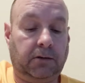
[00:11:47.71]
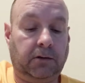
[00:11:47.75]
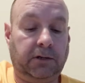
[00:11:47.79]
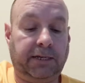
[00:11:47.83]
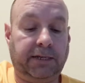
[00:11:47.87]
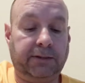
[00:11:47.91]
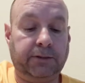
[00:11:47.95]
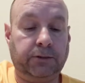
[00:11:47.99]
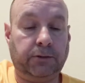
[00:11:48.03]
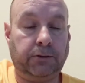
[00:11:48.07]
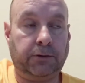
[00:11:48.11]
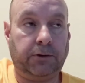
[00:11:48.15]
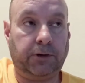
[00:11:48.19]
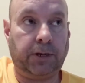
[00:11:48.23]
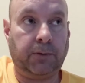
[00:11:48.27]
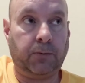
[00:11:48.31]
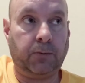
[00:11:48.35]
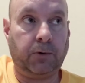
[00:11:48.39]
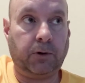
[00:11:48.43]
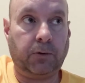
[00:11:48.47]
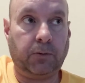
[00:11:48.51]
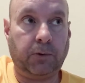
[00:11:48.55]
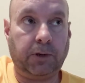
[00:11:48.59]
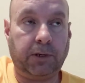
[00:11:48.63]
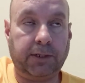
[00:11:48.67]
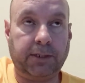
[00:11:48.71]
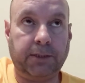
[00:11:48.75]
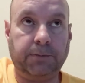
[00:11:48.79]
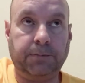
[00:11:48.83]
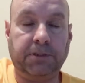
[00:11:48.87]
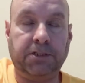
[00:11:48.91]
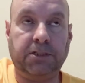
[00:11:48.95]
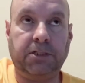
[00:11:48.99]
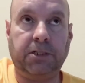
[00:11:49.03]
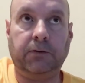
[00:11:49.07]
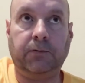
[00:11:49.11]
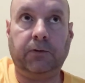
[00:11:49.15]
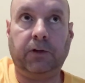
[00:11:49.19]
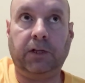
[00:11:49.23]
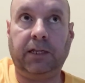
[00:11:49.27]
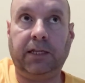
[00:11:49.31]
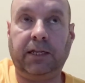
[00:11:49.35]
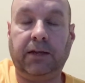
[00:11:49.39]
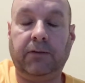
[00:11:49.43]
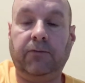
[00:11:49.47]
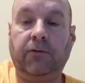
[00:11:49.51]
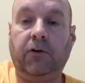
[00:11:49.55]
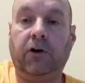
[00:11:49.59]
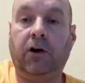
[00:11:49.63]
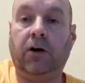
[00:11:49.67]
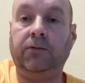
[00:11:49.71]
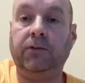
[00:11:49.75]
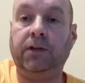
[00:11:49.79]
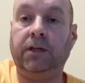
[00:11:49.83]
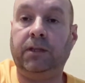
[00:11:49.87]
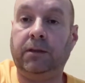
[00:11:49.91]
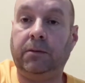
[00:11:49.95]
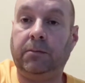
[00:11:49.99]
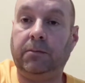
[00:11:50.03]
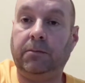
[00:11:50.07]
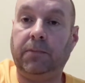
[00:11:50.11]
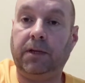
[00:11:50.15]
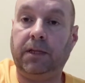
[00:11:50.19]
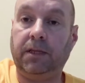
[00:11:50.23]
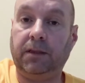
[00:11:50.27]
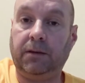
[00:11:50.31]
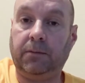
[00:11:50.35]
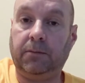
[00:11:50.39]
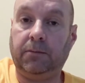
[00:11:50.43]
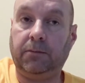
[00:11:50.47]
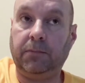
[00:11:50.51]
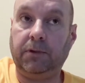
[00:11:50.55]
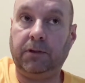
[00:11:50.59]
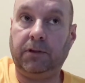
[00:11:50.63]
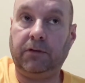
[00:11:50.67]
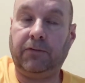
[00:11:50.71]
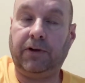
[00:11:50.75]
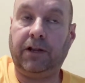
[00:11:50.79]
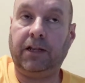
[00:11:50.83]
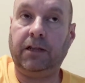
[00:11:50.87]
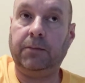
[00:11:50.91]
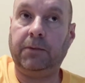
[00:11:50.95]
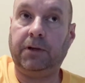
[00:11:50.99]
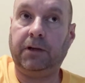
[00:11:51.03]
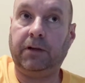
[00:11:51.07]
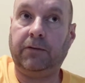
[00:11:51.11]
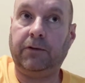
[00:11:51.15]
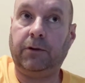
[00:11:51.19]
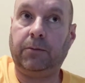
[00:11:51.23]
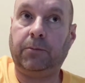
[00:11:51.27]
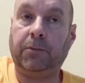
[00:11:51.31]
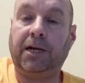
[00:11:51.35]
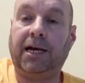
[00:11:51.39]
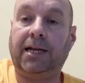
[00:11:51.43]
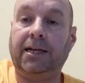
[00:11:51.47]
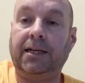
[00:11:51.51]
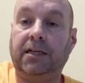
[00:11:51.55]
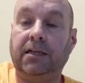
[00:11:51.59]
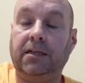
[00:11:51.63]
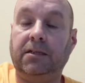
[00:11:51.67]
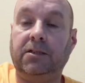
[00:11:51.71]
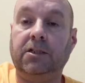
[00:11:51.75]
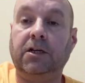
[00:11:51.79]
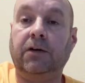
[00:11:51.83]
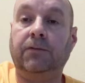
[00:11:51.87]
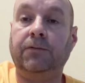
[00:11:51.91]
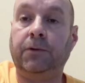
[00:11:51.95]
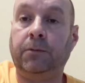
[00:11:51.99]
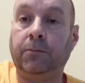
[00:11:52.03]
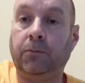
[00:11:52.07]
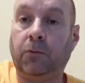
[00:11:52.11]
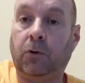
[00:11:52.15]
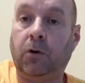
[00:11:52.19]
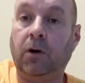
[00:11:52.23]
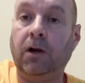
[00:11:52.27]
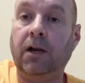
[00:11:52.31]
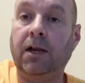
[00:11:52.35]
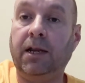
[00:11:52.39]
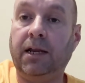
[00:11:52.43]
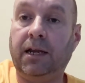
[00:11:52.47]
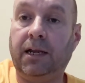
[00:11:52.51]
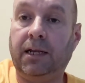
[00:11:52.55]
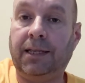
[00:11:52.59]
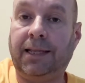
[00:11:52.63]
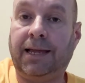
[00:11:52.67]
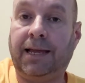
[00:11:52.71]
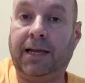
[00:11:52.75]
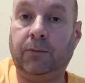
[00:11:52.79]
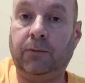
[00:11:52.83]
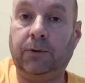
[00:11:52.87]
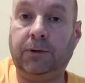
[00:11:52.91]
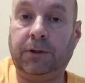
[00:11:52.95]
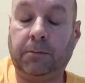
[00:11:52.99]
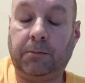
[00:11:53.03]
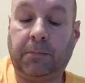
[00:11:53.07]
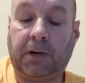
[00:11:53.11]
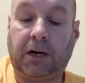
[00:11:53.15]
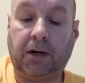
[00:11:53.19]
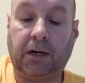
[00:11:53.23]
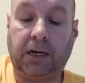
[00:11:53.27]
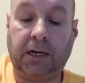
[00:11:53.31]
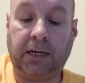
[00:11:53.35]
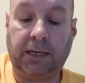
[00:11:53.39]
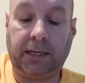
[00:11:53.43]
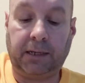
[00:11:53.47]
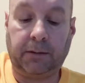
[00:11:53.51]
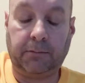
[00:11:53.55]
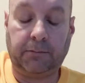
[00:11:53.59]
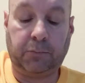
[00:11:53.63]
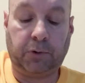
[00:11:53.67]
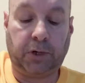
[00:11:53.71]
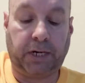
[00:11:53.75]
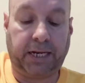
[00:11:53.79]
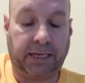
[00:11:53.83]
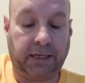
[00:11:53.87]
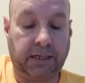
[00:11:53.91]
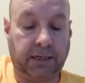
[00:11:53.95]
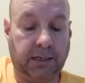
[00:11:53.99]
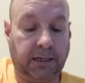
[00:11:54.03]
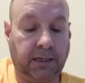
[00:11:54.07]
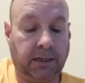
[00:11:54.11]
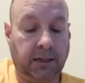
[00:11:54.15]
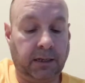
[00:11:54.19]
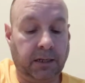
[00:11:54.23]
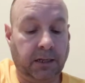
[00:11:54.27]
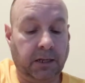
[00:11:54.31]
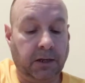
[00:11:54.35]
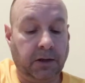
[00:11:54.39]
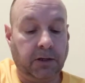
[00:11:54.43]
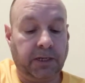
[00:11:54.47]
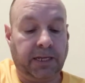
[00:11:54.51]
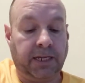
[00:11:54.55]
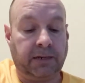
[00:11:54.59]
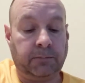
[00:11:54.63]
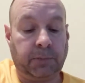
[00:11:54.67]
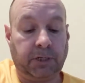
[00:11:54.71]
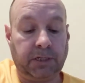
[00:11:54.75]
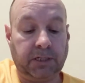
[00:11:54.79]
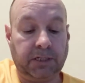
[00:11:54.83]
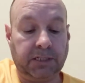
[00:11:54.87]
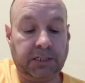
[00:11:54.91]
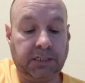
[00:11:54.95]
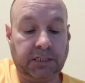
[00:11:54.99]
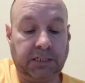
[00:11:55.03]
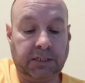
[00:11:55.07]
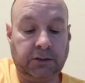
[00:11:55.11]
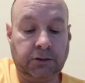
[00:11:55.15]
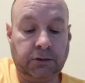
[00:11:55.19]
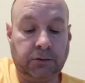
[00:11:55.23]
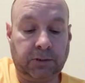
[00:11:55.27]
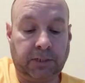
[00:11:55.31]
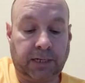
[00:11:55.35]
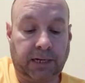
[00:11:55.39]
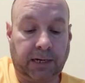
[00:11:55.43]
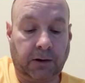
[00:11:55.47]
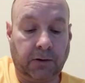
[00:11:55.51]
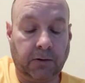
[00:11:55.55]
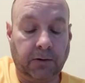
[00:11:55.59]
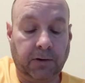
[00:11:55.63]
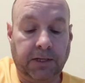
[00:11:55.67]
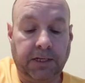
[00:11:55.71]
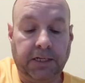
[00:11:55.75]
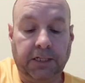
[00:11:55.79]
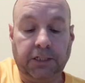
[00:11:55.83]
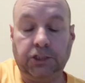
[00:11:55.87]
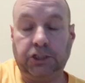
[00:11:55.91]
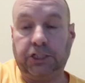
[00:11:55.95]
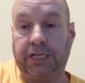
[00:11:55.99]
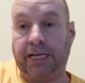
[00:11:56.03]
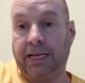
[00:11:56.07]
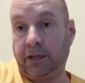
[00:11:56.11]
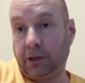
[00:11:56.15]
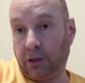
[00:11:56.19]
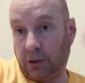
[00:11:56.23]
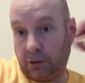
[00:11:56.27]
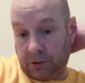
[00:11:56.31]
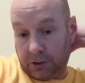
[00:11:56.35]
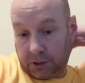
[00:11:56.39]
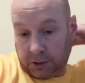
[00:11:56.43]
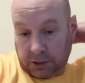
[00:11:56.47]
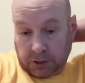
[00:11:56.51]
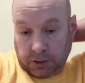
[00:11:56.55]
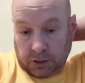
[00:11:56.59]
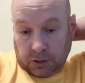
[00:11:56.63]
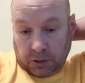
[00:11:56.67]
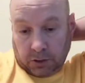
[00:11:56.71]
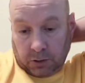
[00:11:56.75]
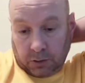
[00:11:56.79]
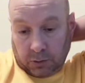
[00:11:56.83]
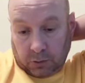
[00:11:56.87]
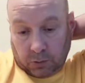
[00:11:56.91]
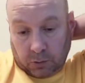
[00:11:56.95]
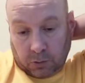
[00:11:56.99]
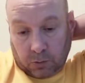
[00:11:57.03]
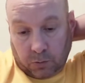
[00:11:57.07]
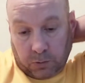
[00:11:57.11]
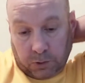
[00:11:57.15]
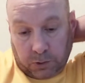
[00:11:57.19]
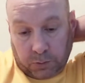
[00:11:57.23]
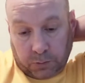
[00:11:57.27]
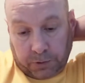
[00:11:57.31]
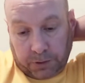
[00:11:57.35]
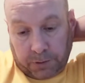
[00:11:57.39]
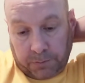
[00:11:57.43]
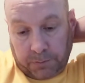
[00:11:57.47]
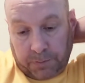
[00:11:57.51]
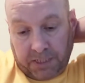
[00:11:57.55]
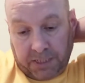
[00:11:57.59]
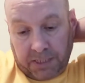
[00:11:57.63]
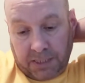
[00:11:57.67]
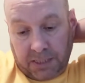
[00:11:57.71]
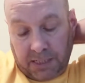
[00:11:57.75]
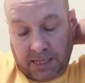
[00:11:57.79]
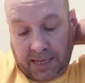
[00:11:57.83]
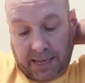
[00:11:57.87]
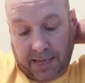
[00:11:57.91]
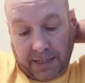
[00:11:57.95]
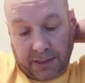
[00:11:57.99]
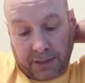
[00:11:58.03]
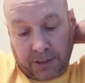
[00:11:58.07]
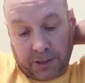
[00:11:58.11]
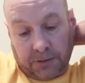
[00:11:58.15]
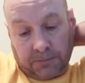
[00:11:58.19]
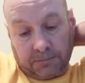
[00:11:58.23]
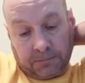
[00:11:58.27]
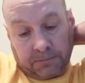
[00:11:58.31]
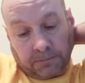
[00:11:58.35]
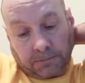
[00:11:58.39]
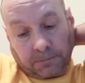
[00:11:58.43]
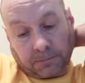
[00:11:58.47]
Okay, so they weren't really specifically involved in the development of the product itself. They're more in line with the marketing and branding. Okay, but let's get to now Jay Curtis, who was with PCH.